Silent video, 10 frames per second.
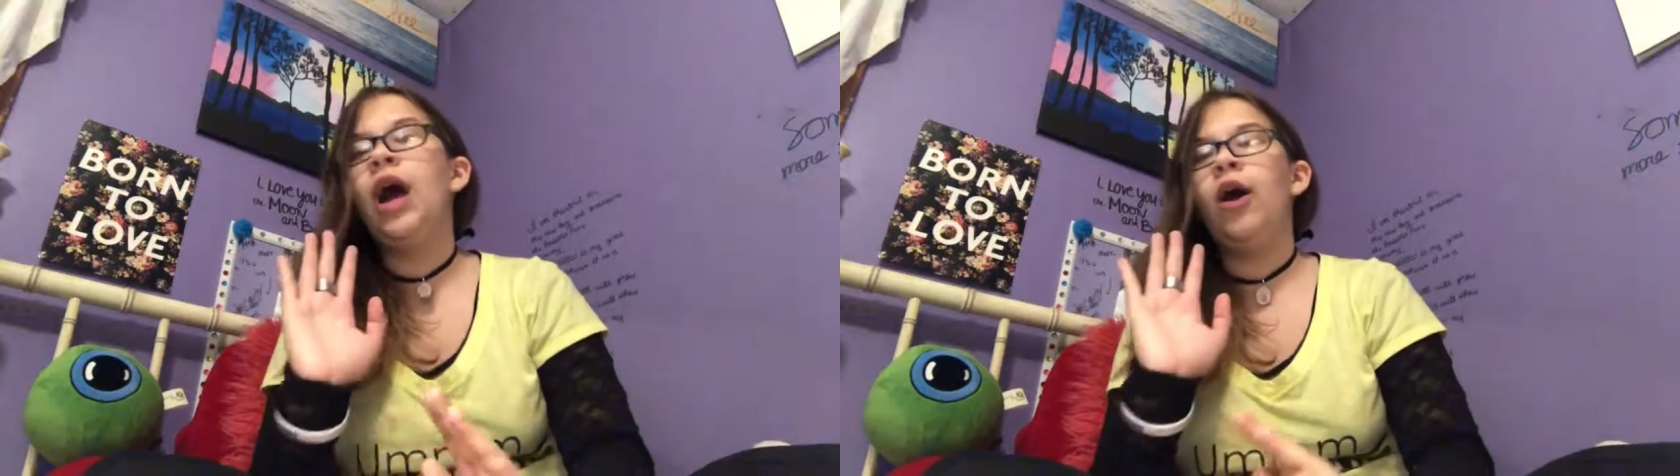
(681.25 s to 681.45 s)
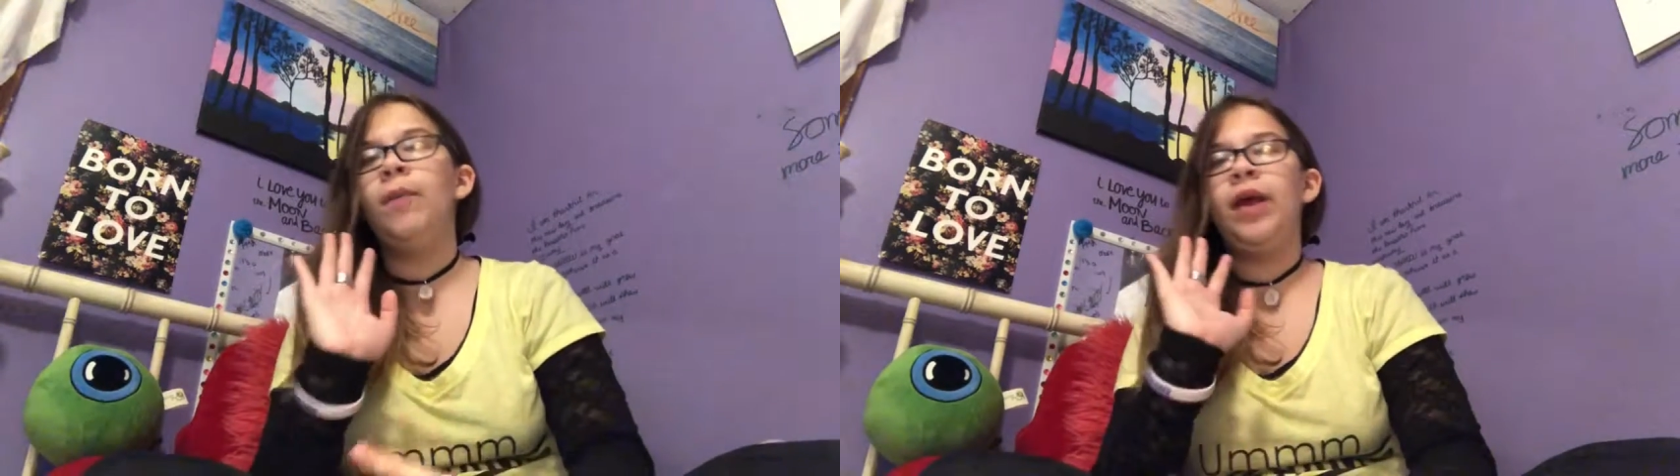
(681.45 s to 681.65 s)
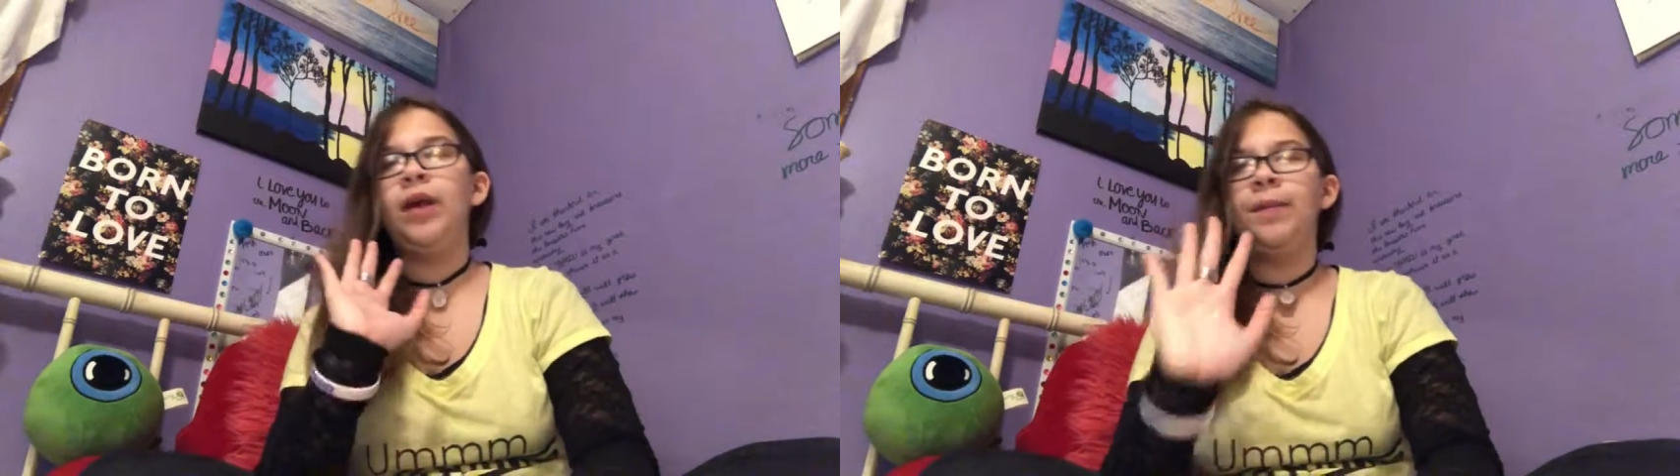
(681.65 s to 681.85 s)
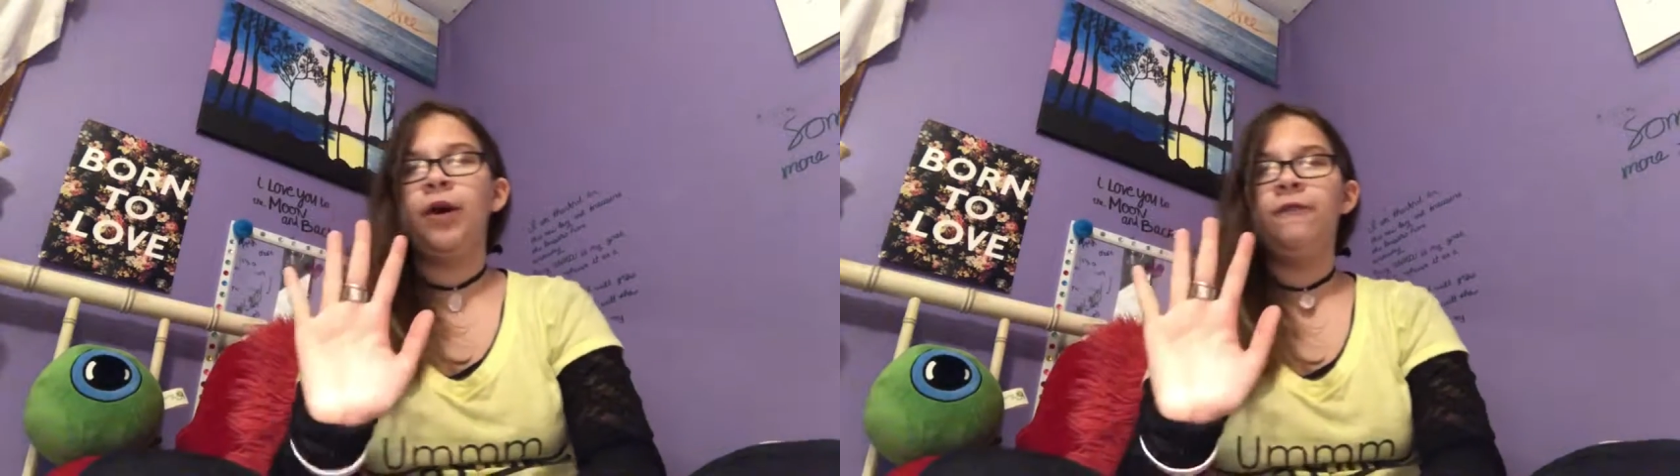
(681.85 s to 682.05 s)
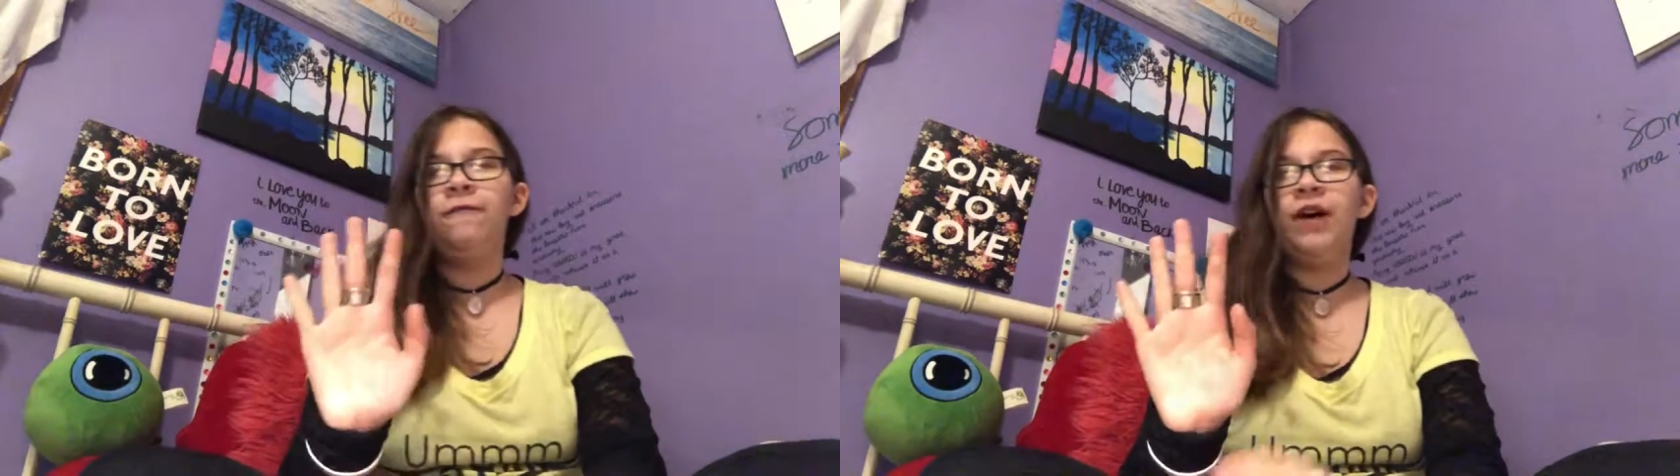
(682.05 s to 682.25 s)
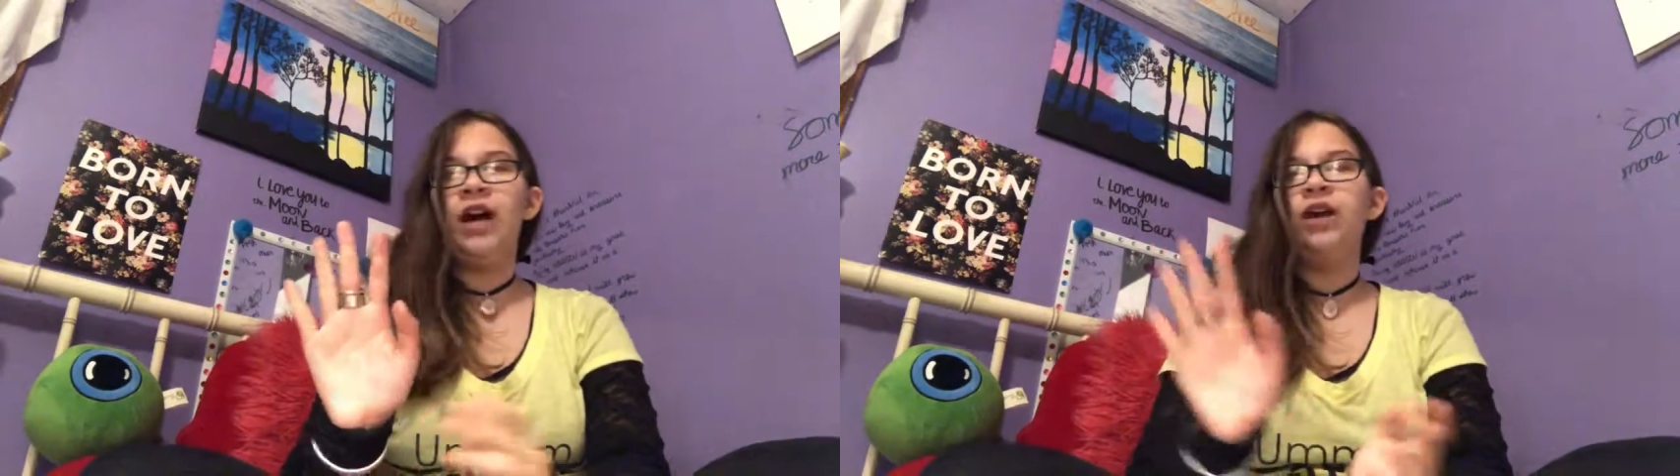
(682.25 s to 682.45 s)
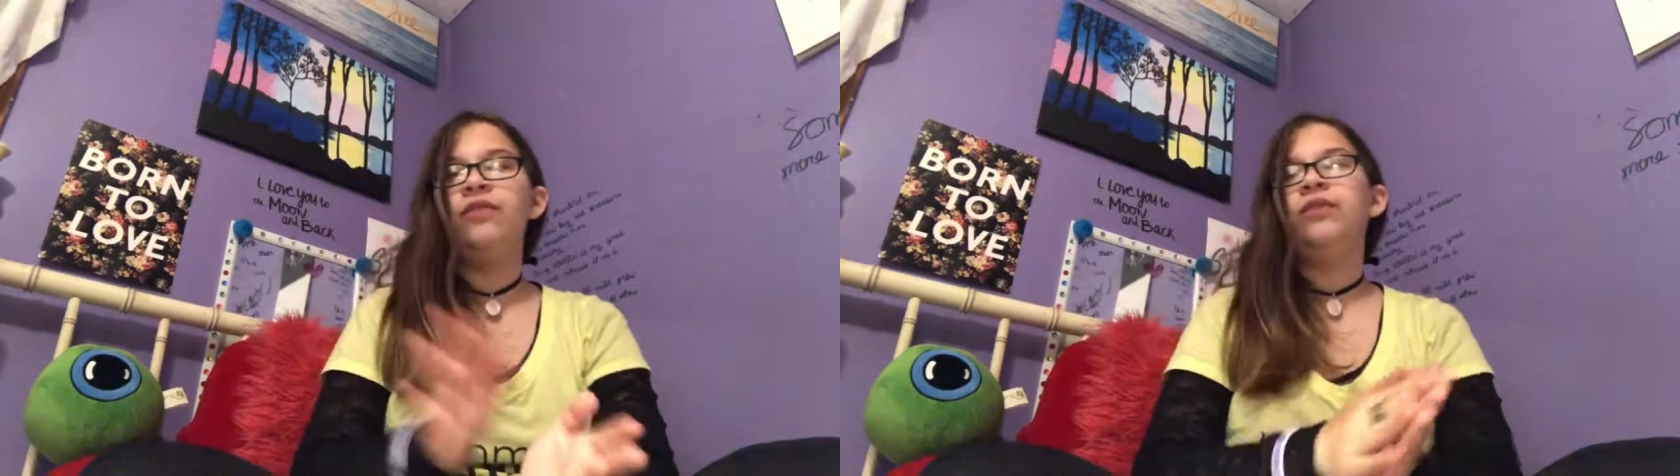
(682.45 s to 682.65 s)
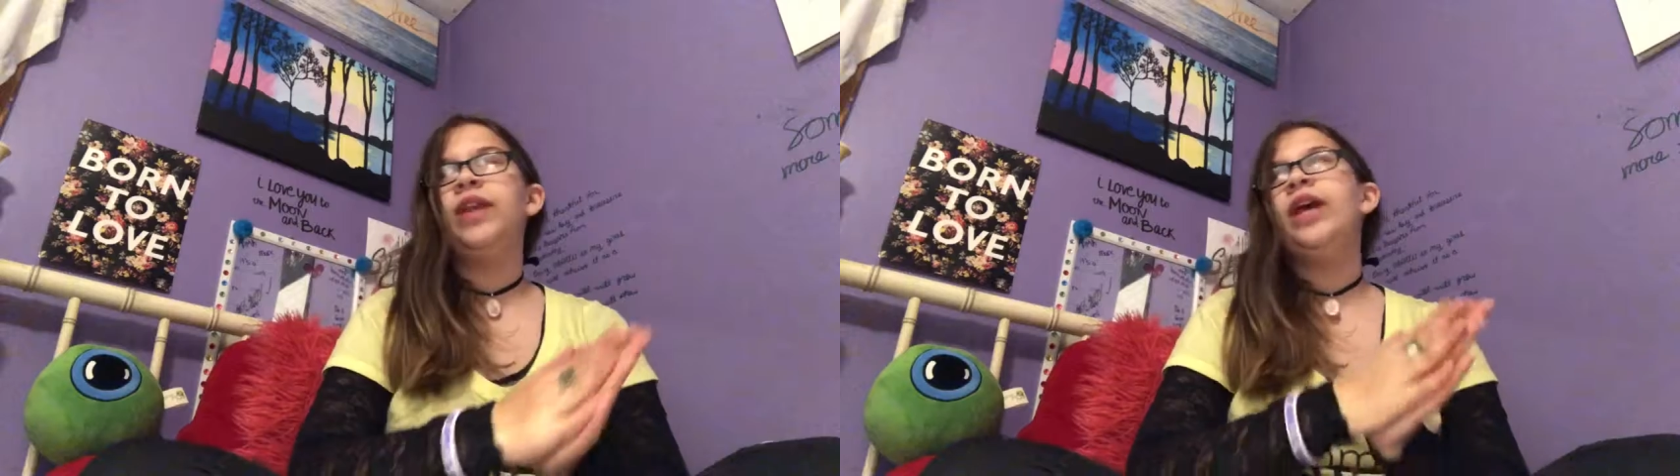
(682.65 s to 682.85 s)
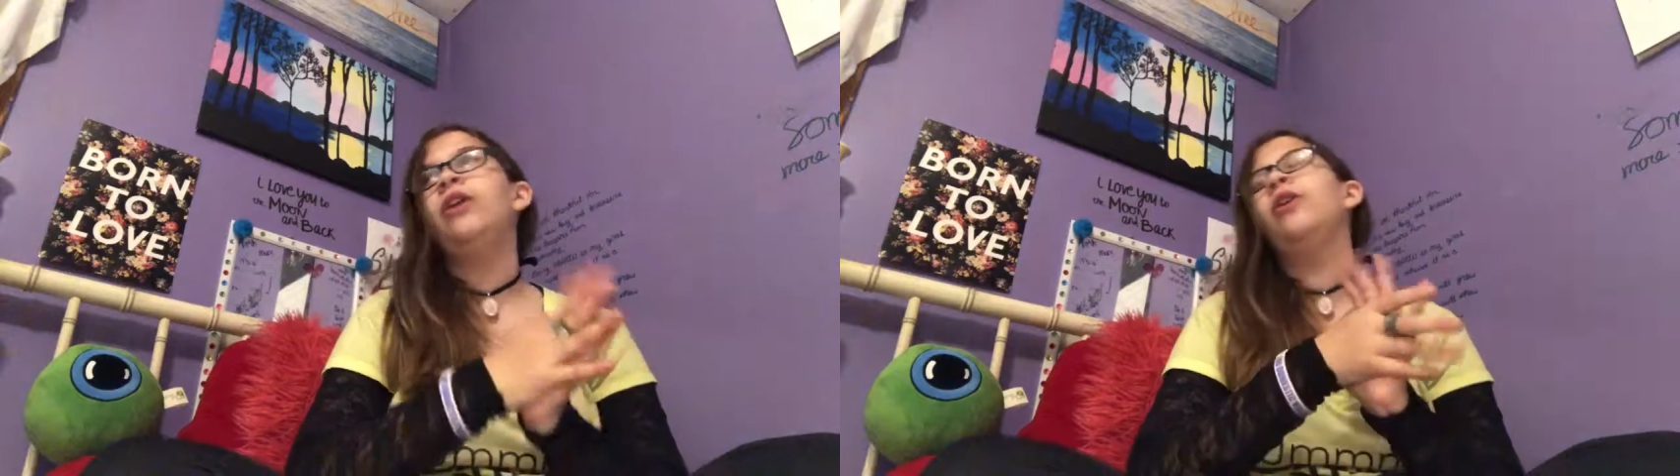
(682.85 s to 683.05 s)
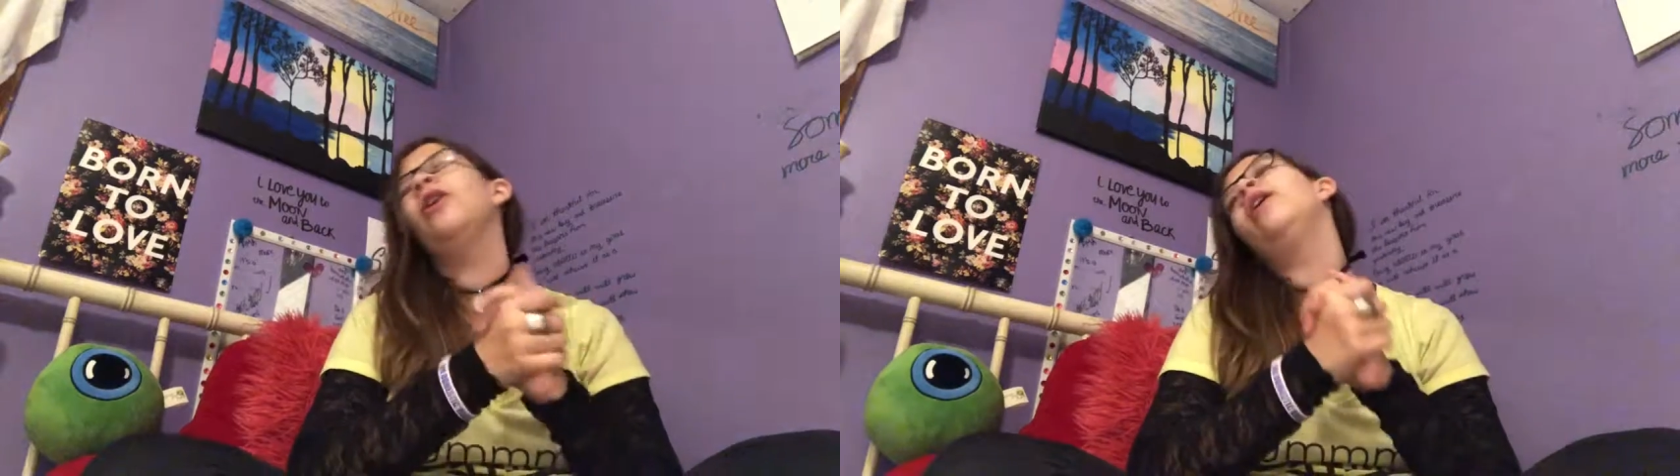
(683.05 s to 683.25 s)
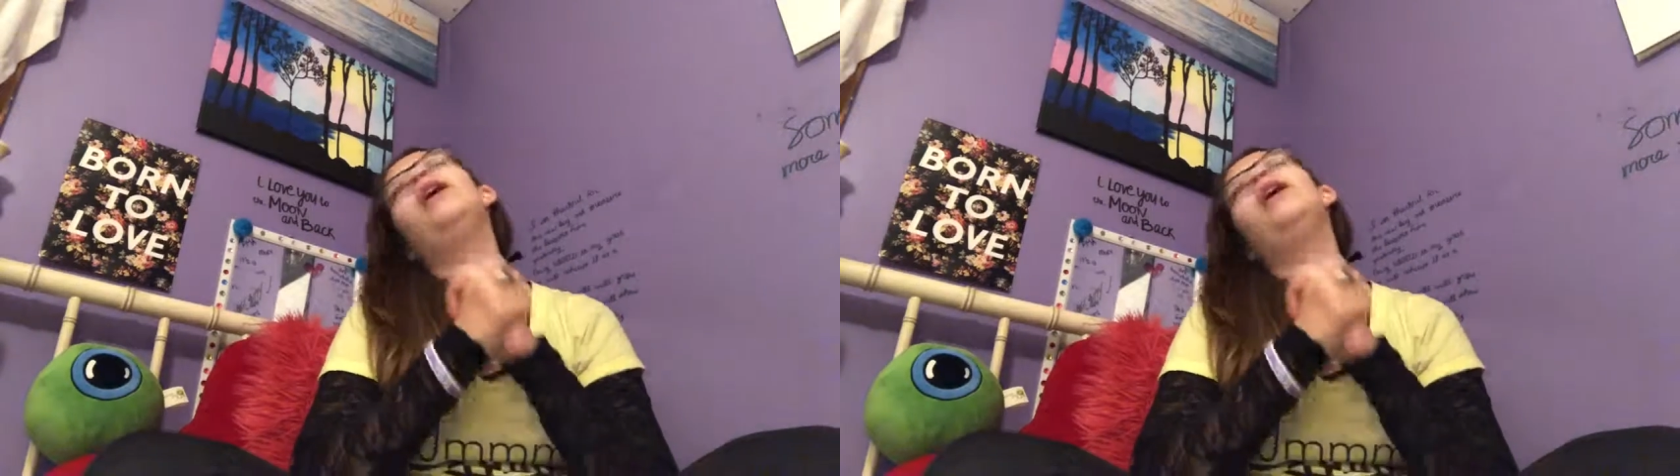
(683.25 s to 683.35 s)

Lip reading: I'll make a part 5 later,